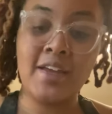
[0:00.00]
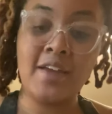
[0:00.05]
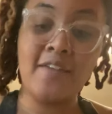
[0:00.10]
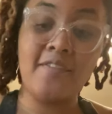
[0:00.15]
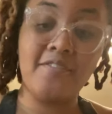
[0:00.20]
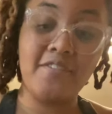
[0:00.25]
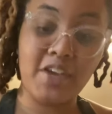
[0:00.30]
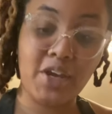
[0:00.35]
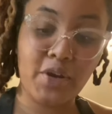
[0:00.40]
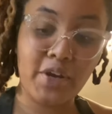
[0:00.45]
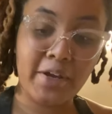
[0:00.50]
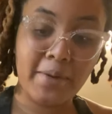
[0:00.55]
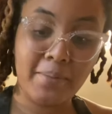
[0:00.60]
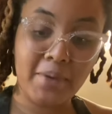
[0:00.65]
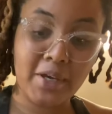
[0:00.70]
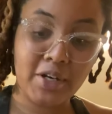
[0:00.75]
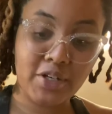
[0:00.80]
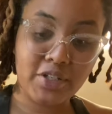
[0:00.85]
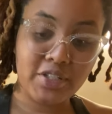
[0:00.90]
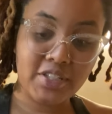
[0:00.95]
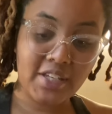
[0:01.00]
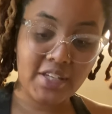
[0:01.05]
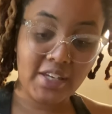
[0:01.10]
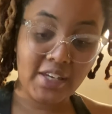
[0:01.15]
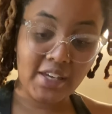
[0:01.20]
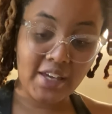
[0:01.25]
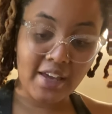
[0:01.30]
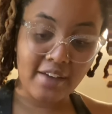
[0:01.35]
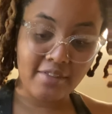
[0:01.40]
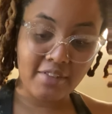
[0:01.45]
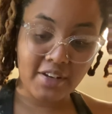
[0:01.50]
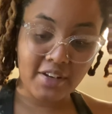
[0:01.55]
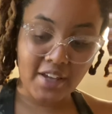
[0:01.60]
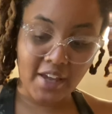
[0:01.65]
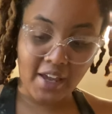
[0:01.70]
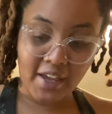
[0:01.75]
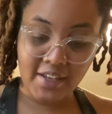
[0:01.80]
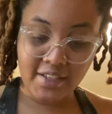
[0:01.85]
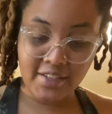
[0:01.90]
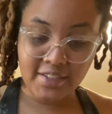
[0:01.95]
very bitter tea every
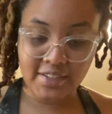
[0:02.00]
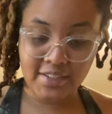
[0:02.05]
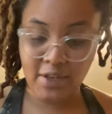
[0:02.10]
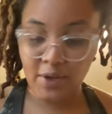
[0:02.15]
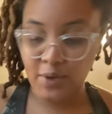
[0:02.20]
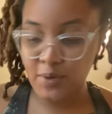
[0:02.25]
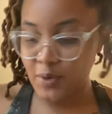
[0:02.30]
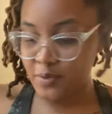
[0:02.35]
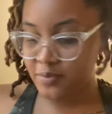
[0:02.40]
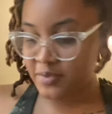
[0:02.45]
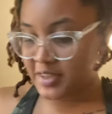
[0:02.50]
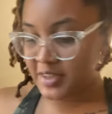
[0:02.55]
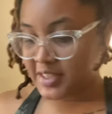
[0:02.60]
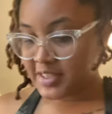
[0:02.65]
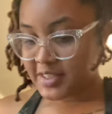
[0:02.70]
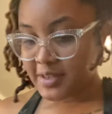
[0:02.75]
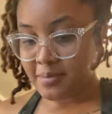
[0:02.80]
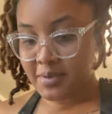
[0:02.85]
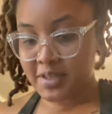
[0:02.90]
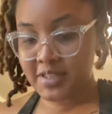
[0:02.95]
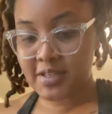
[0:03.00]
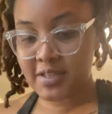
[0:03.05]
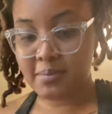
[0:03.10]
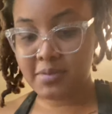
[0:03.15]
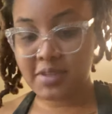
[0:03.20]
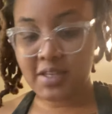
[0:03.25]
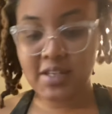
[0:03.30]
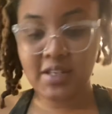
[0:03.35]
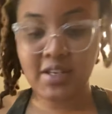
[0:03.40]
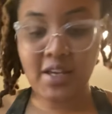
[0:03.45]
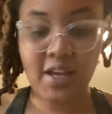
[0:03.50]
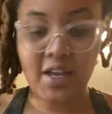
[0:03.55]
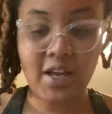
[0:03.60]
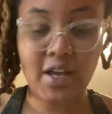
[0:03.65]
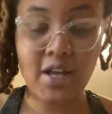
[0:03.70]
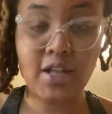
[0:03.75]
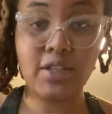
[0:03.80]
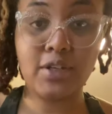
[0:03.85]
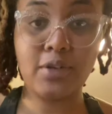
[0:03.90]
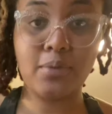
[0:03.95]
day. So hopefully this can be something
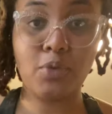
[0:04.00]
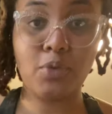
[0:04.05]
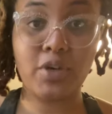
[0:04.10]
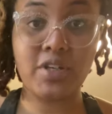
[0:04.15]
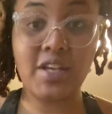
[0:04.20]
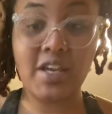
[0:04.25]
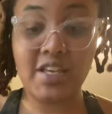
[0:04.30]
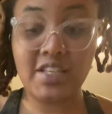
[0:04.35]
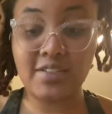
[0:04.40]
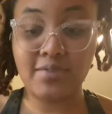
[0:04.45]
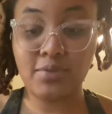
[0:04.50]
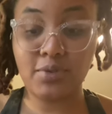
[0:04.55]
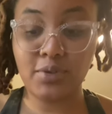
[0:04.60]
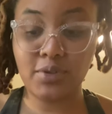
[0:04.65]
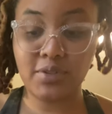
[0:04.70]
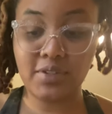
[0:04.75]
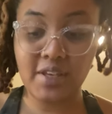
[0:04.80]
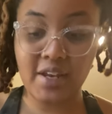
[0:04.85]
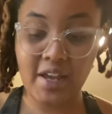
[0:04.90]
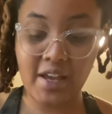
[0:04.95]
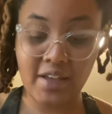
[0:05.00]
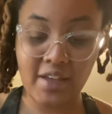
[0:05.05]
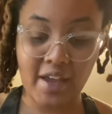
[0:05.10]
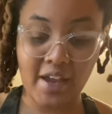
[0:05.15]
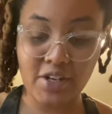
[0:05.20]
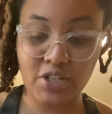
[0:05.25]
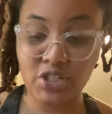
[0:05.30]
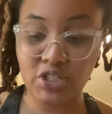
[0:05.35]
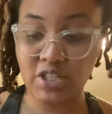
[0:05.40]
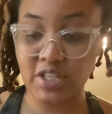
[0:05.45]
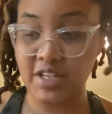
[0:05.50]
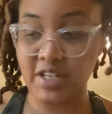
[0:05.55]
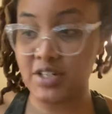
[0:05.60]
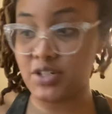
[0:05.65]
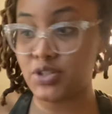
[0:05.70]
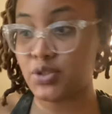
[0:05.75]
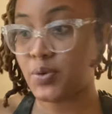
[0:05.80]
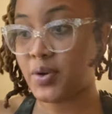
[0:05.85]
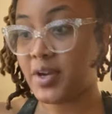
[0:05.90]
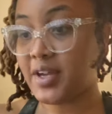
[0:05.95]
a little more tasteful that I'll actually
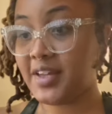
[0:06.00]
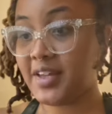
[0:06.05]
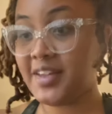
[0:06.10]
enjoy.